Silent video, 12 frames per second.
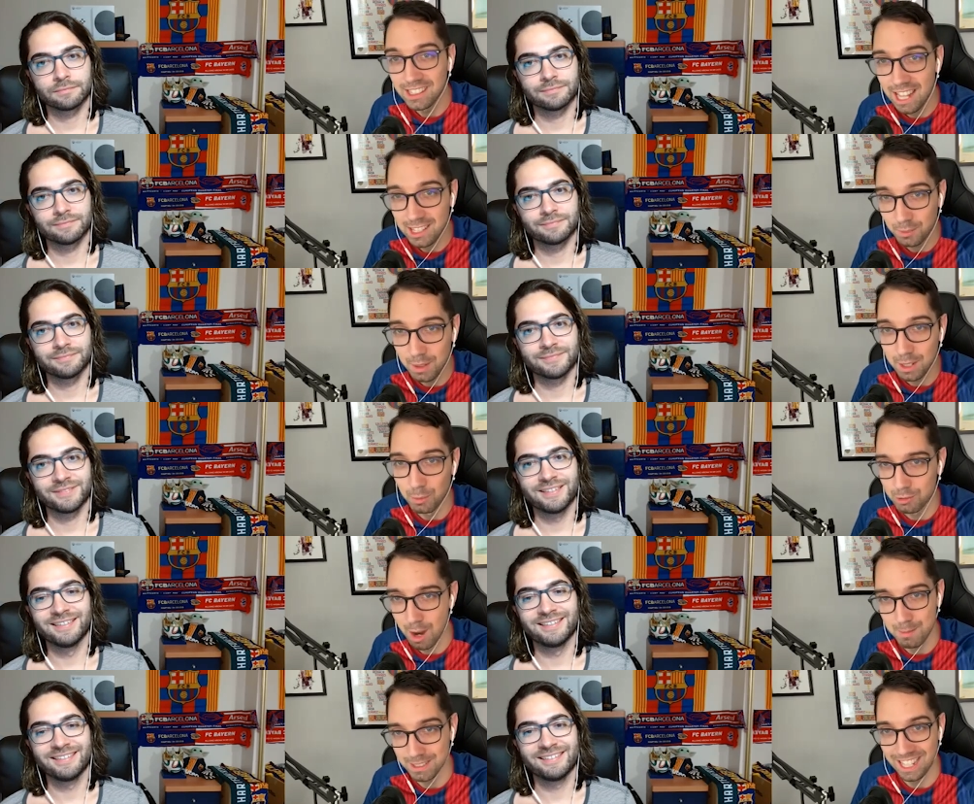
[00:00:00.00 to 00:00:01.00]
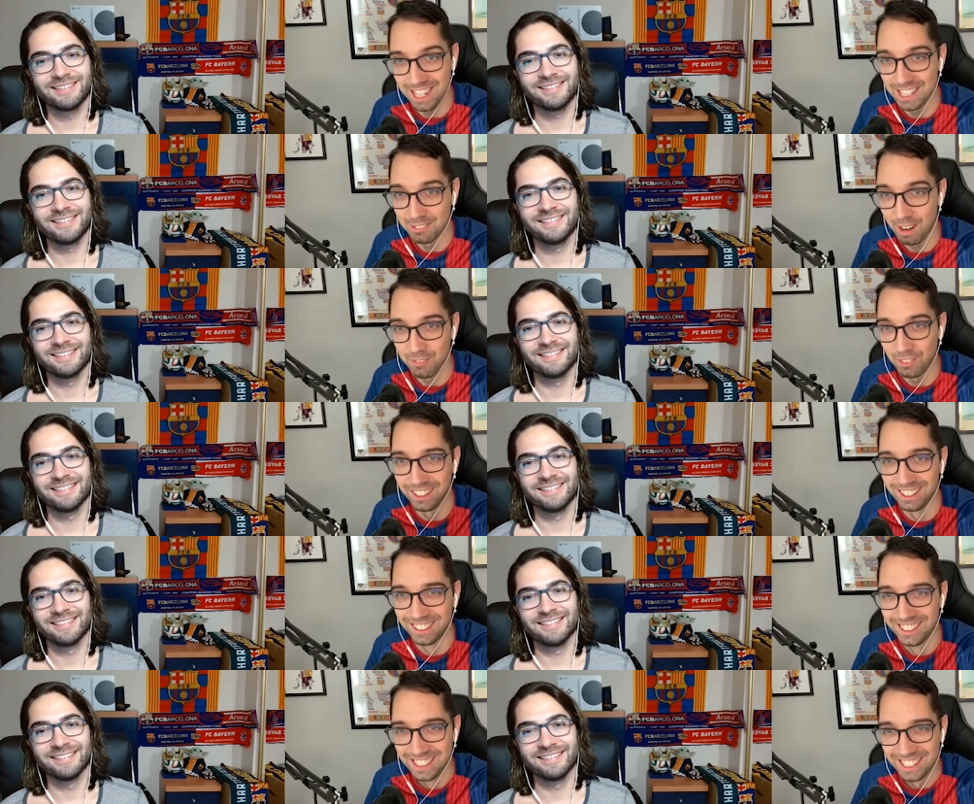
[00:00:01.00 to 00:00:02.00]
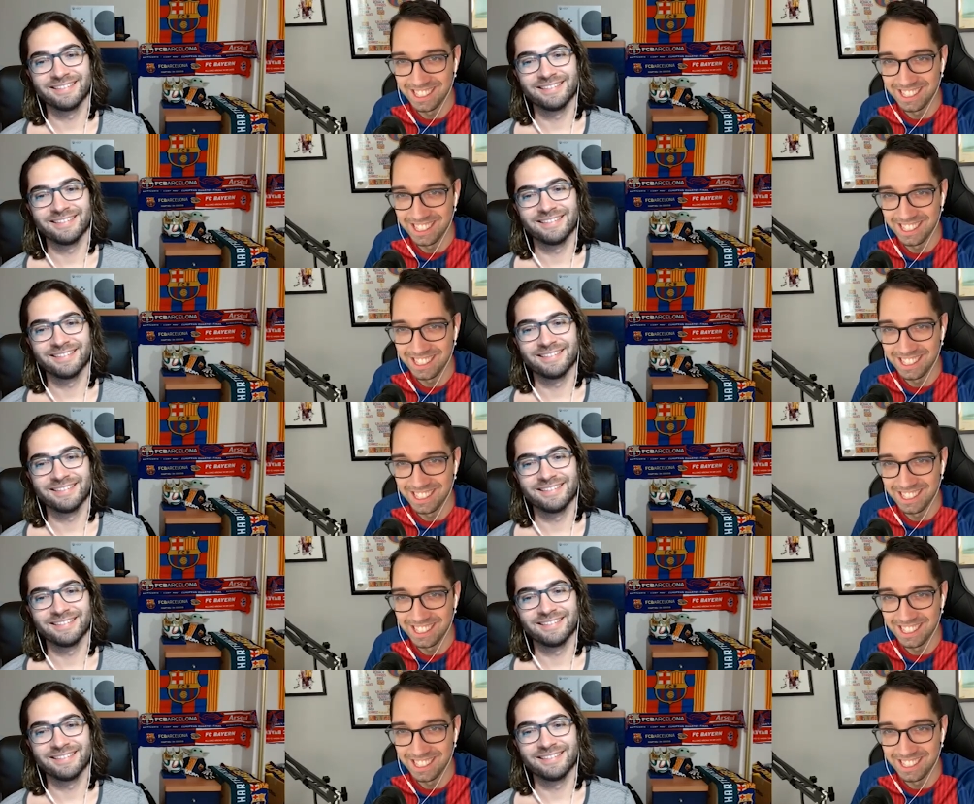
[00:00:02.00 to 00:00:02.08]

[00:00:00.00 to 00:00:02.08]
Speaker 1: this last week, we're traumatized, Rafa.